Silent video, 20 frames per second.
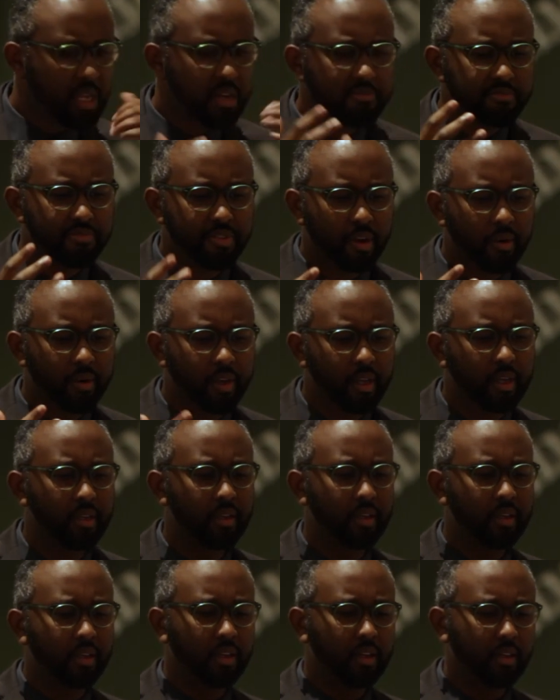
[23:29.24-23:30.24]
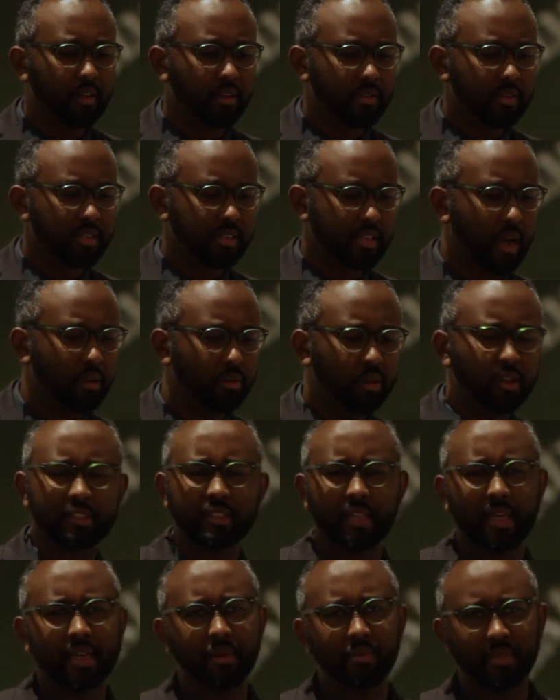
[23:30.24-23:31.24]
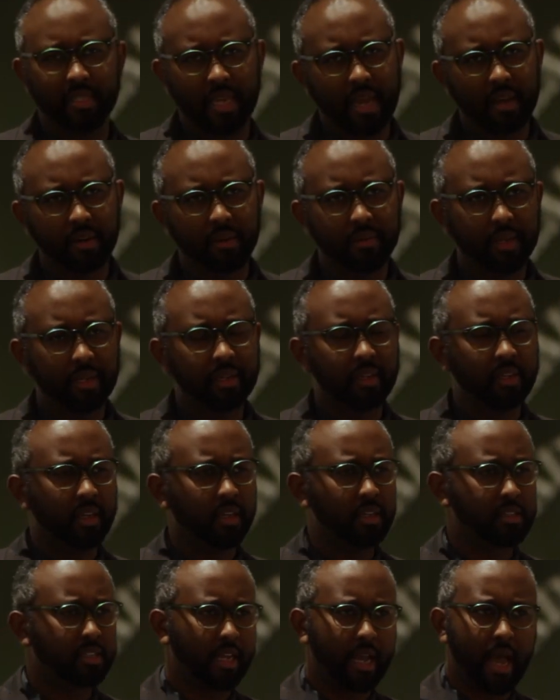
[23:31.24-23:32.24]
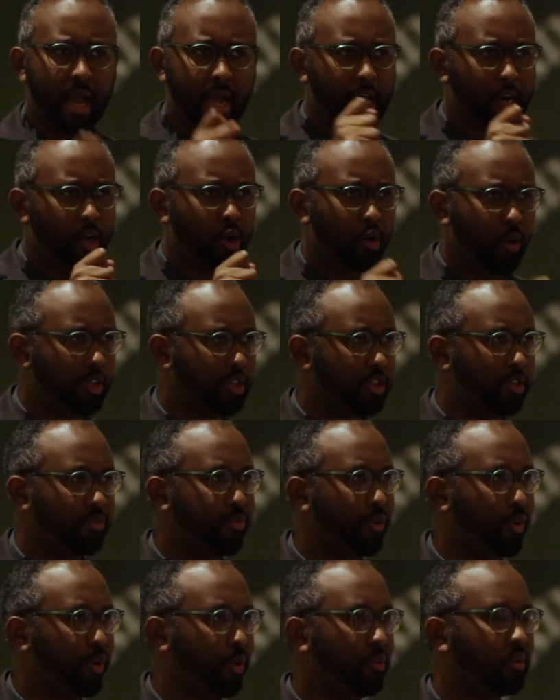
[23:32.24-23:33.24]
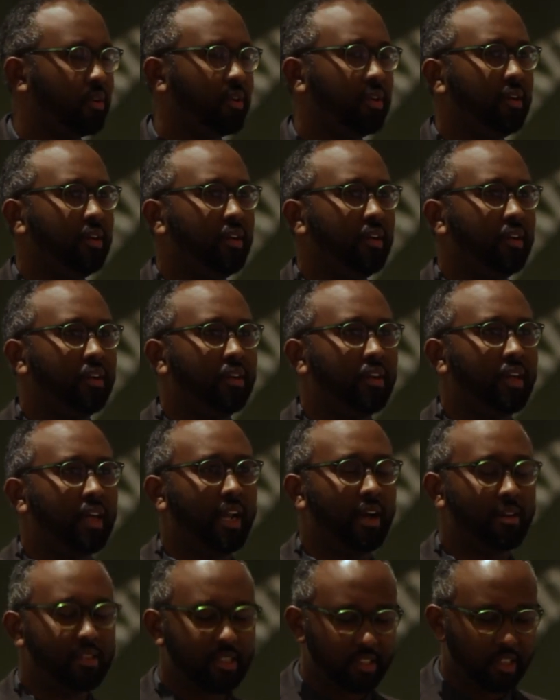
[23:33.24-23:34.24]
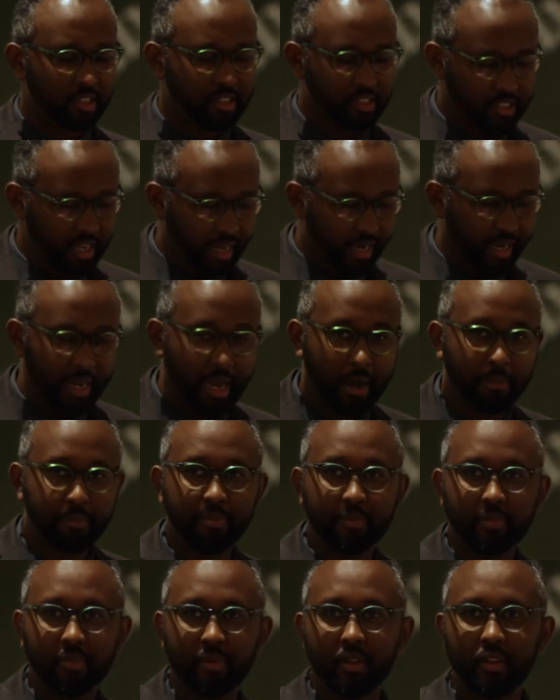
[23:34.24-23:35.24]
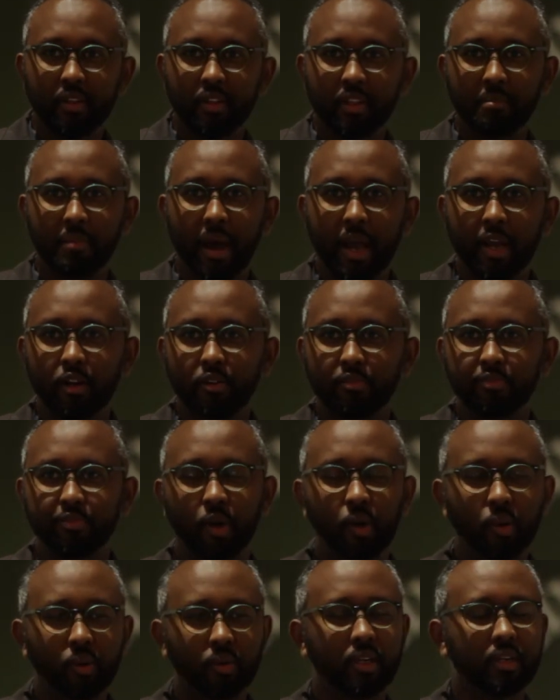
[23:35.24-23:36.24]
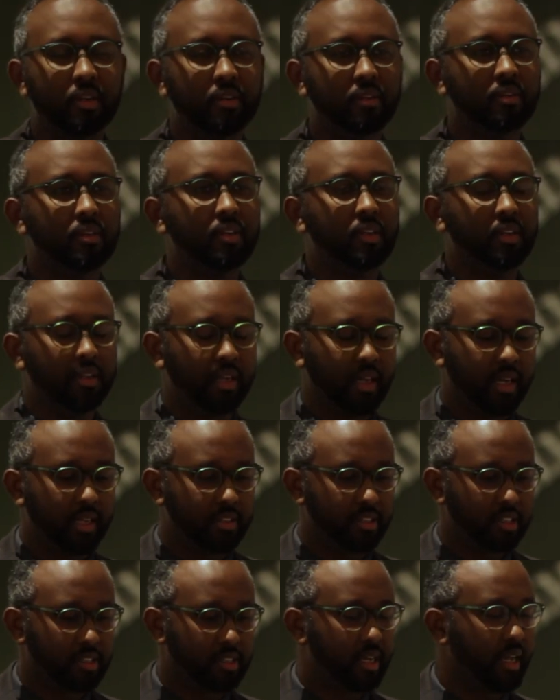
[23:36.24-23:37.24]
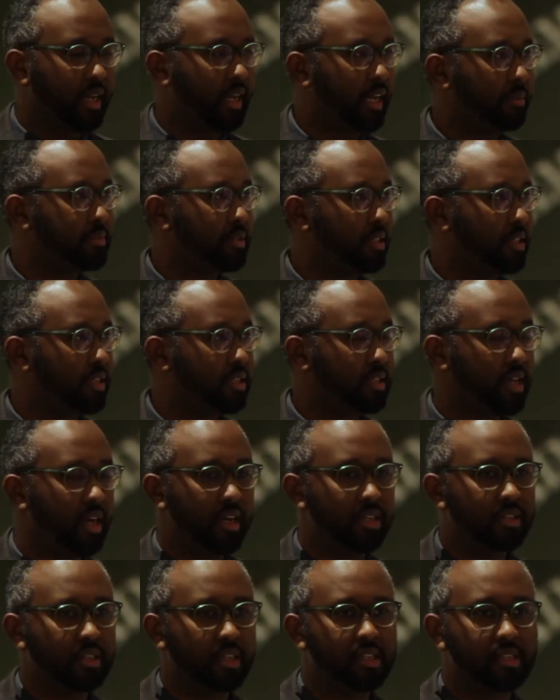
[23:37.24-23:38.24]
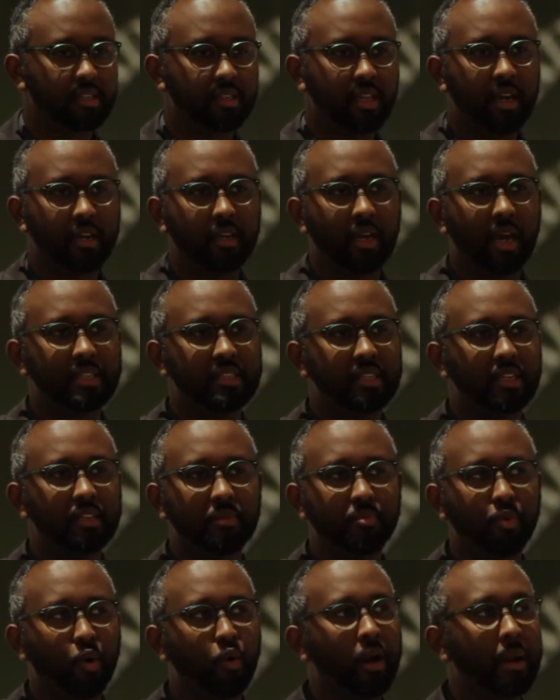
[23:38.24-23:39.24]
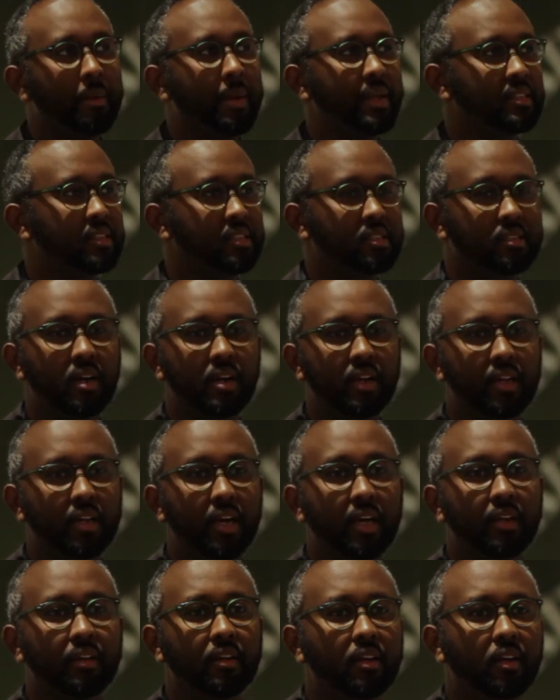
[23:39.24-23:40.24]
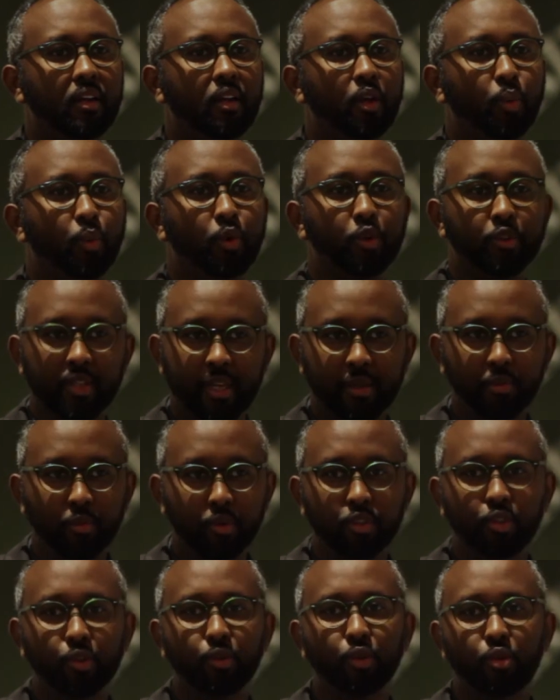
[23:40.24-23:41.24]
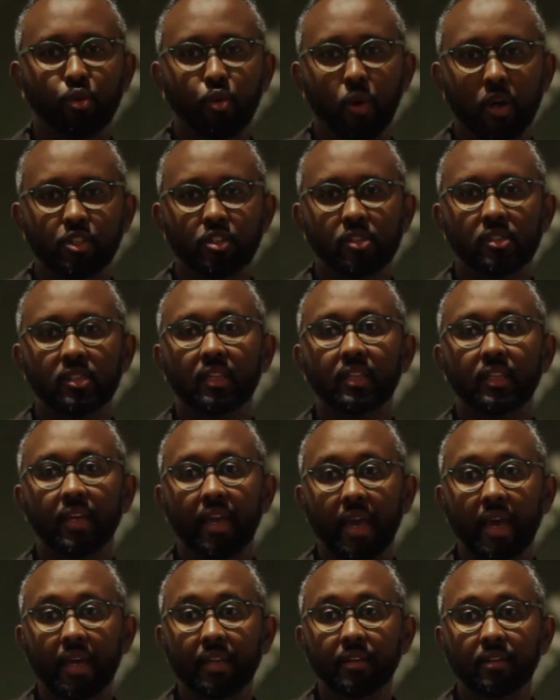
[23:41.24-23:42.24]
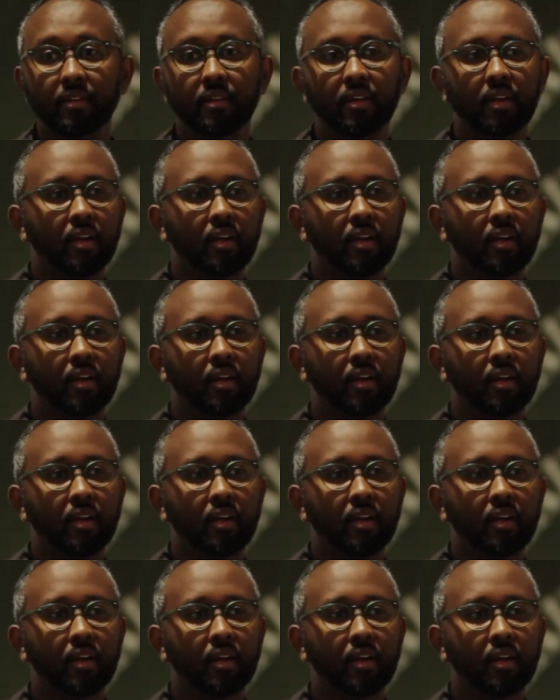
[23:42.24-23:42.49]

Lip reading: looked like he was angry, and he's like, I got a question for you. And I was just setting up the microphone and just getting up to the stage, and he's like, I said, the program hasn't started yet. We'll do questions at the end,